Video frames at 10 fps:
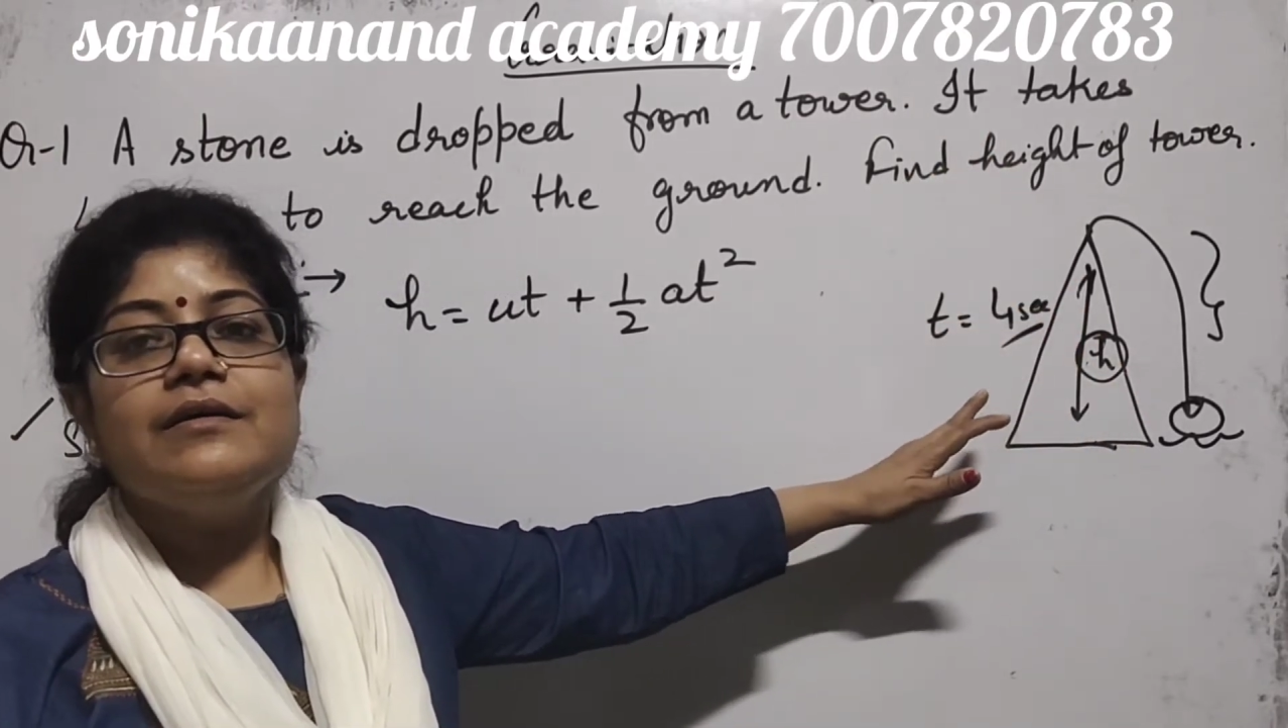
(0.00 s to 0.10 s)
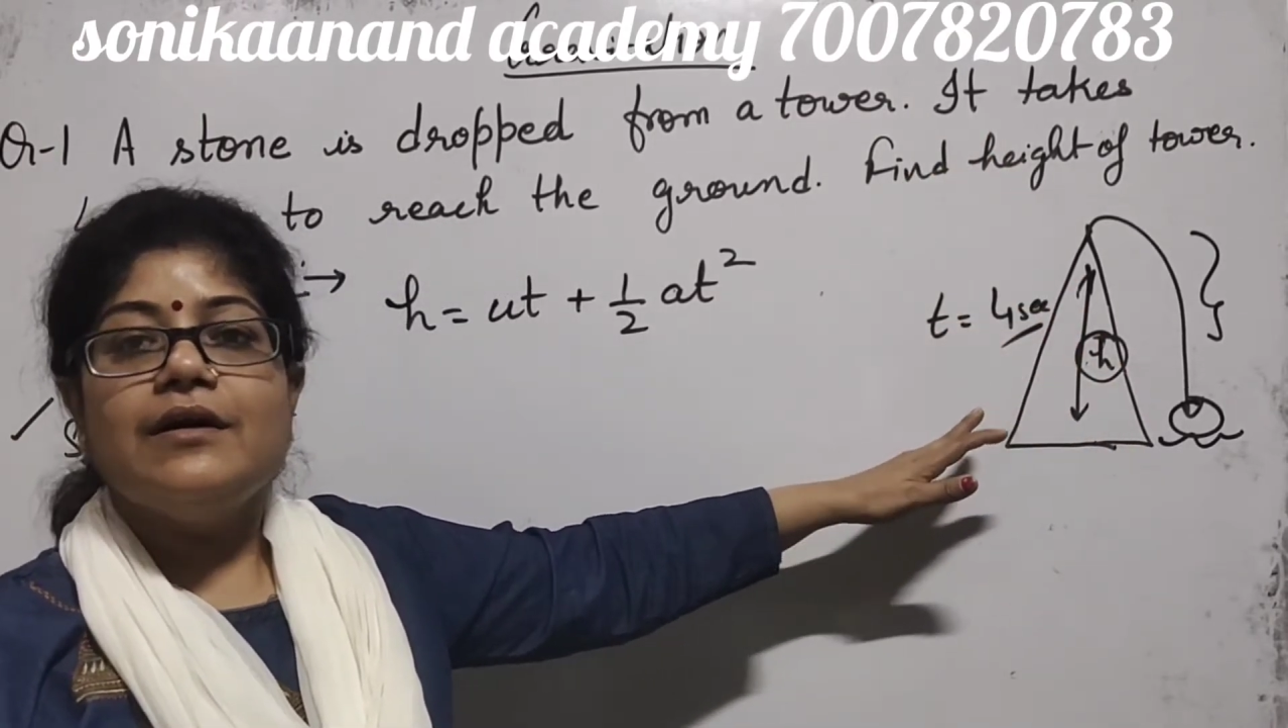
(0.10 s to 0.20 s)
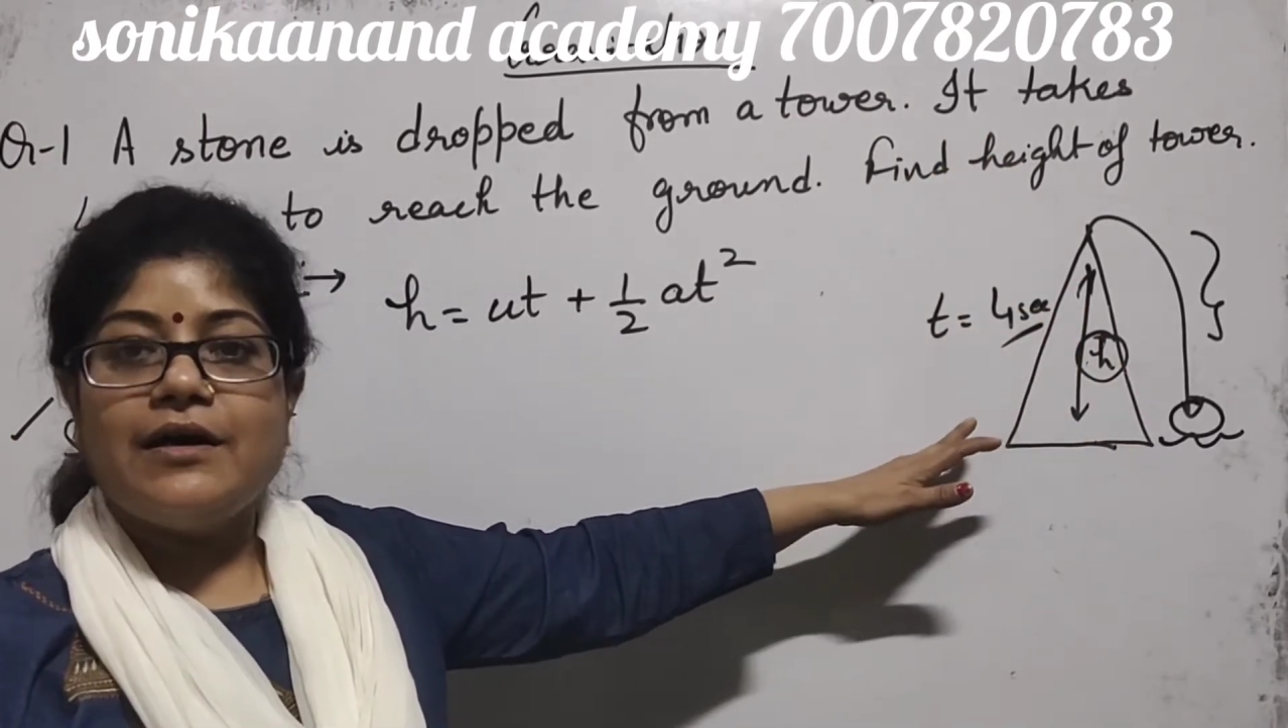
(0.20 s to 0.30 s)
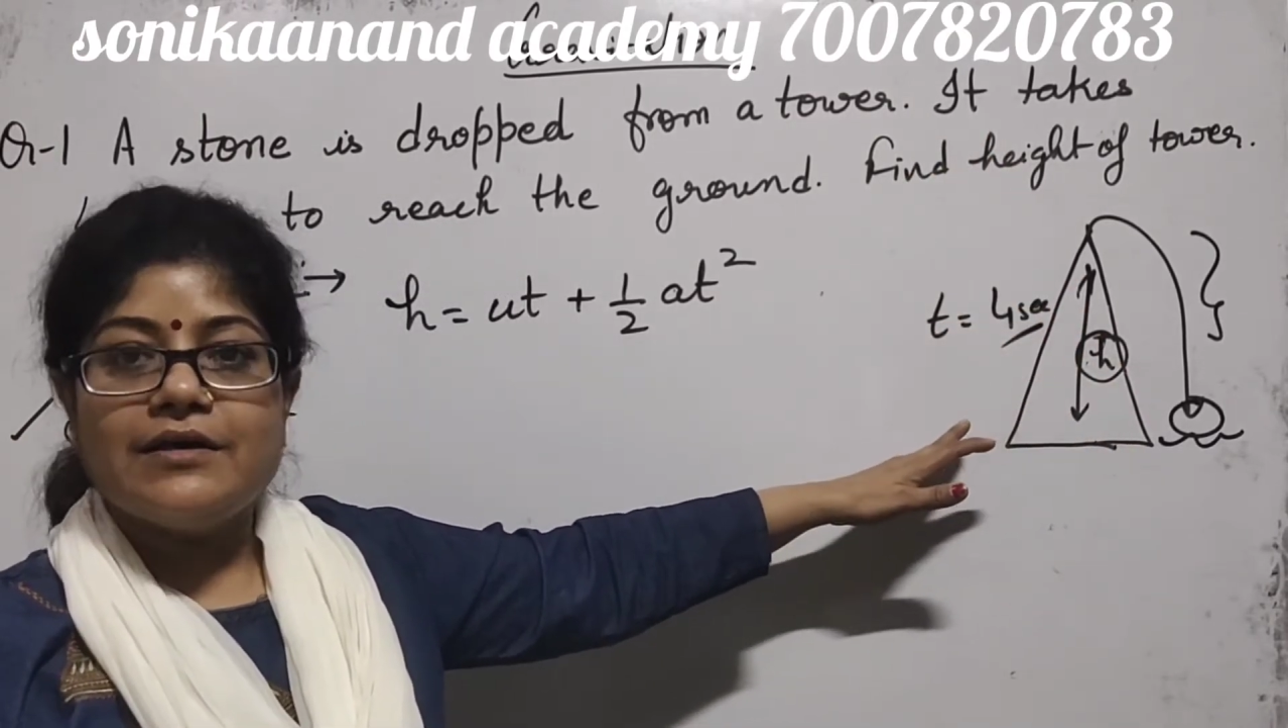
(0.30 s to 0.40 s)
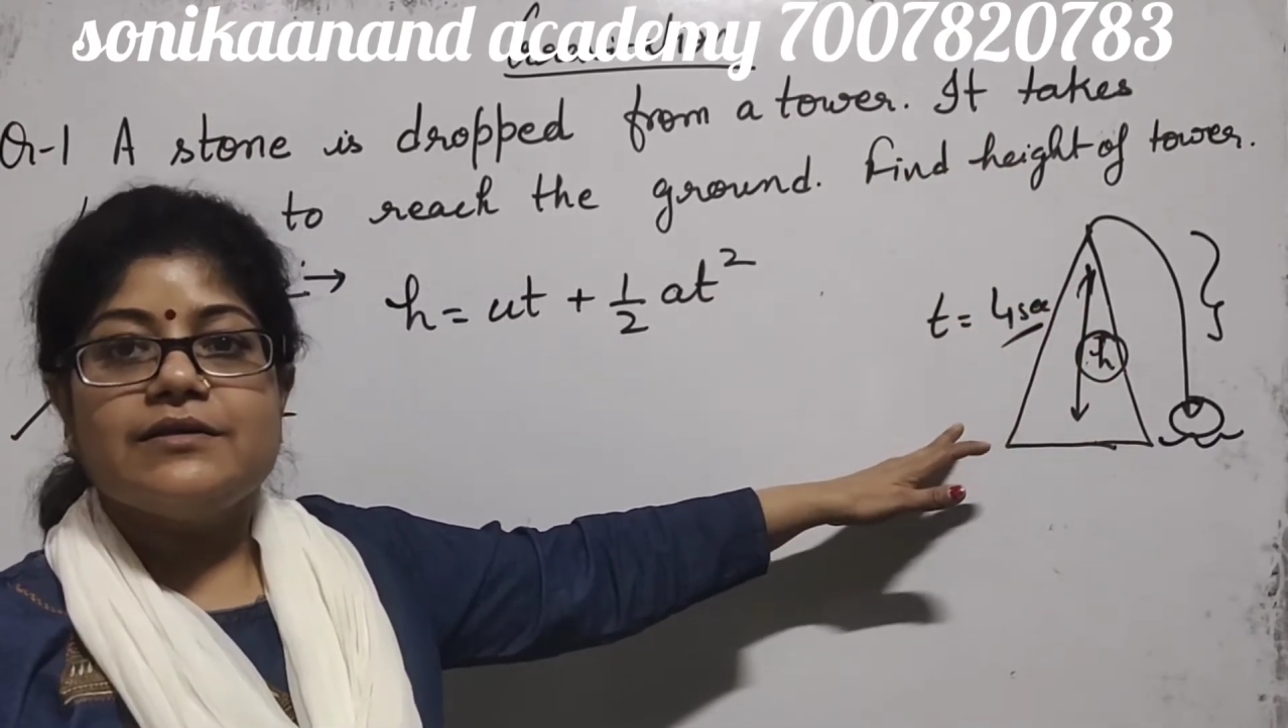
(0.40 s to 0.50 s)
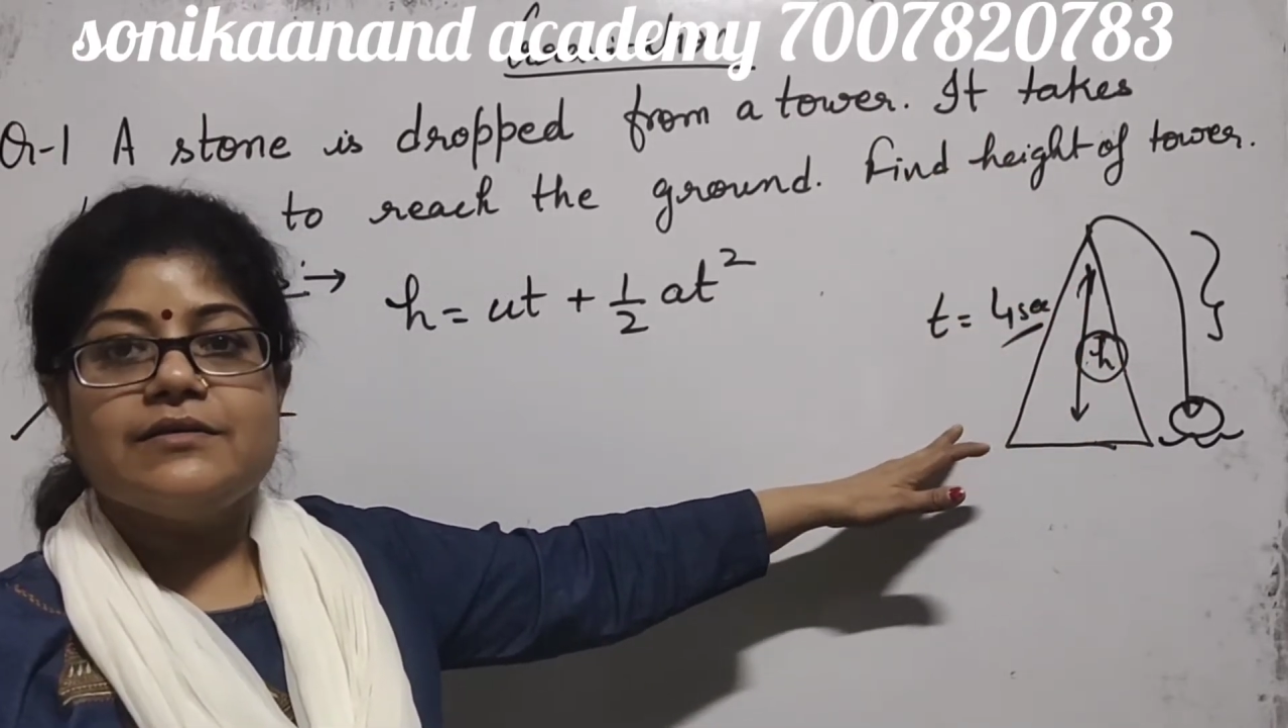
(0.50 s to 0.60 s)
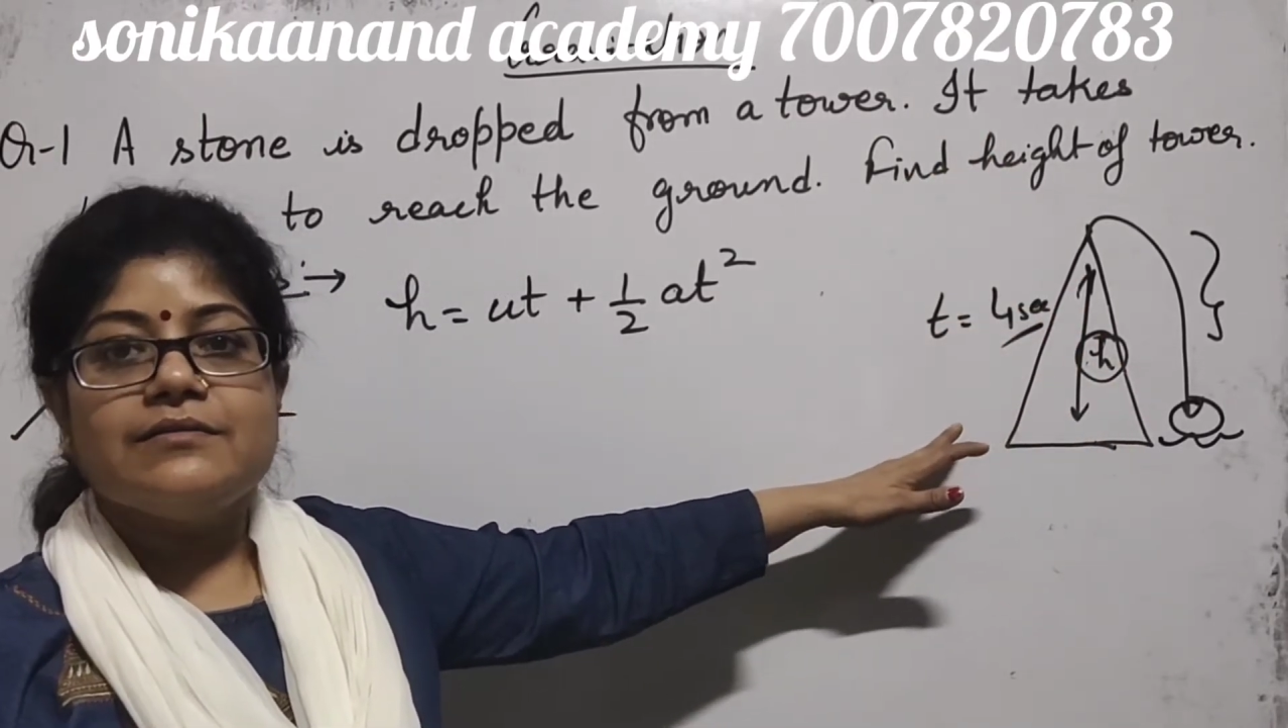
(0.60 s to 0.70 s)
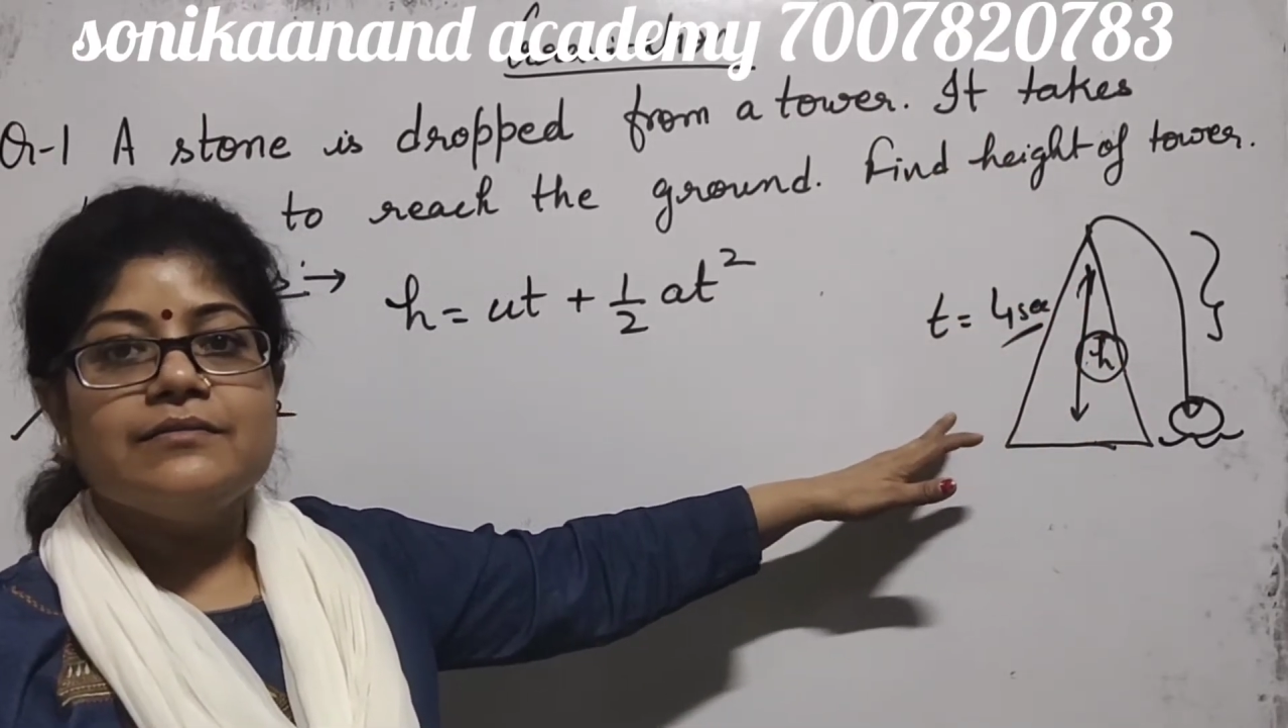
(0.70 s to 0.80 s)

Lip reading: earth,